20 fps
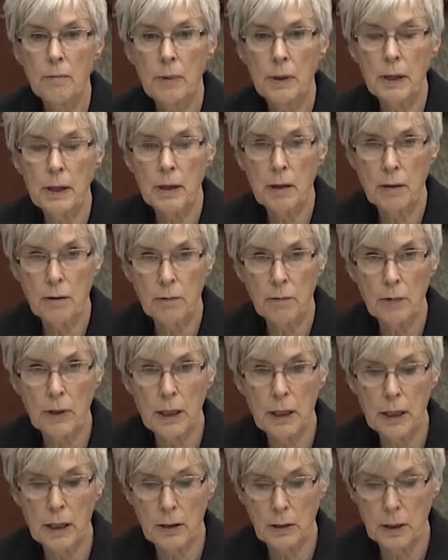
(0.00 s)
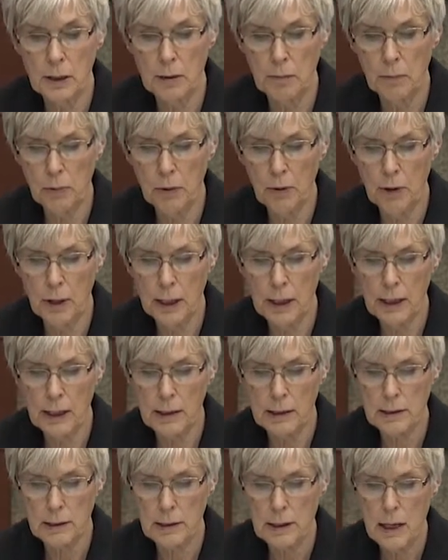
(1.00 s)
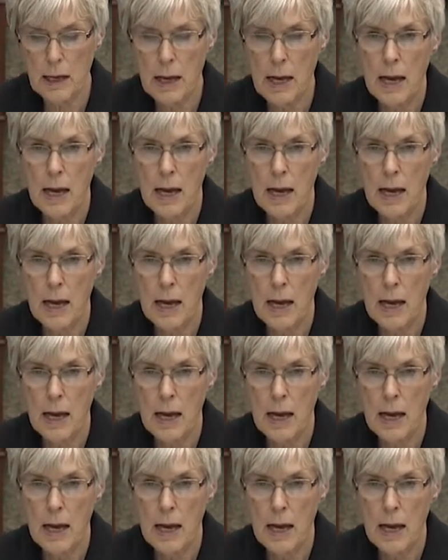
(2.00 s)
be really good employees.